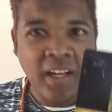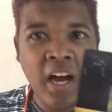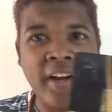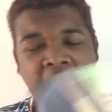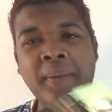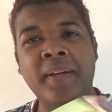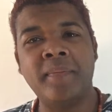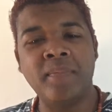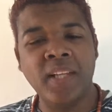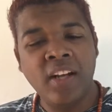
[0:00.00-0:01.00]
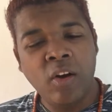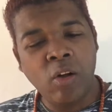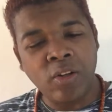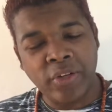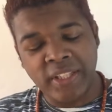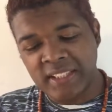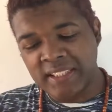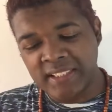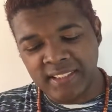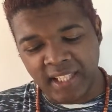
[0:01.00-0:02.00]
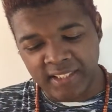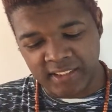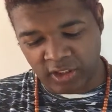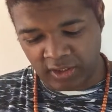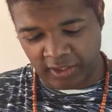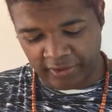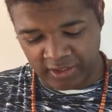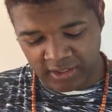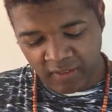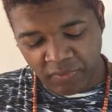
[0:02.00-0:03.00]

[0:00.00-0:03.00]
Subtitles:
All right, anyway. All craziness aside, Sagittarius,